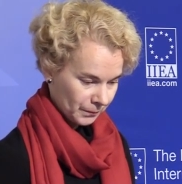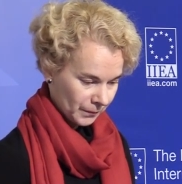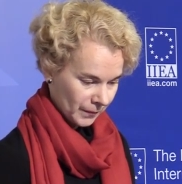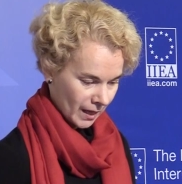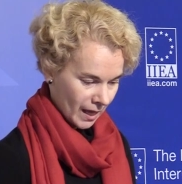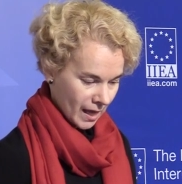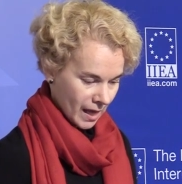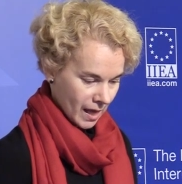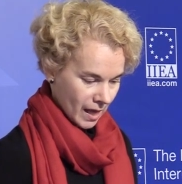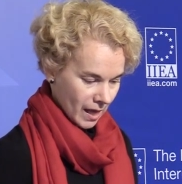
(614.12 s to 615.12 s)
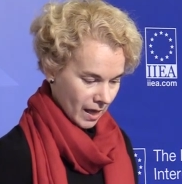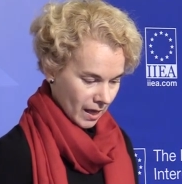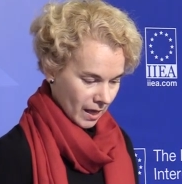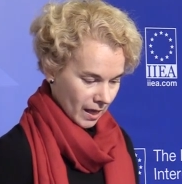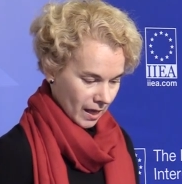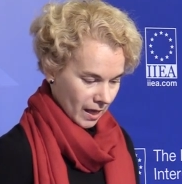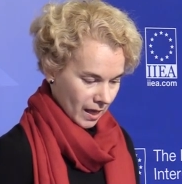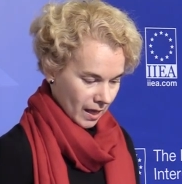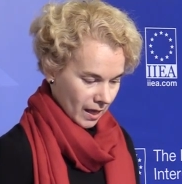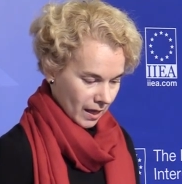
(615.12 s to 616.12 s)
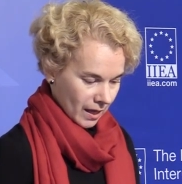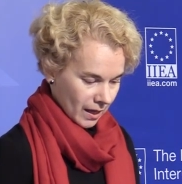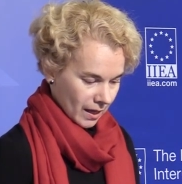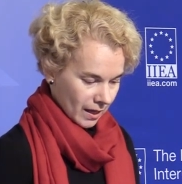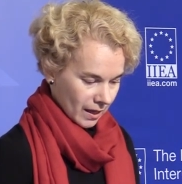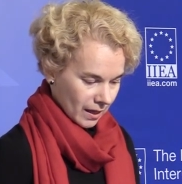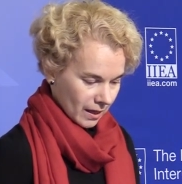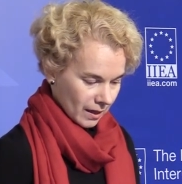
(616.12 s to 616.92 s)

Nobody speaks.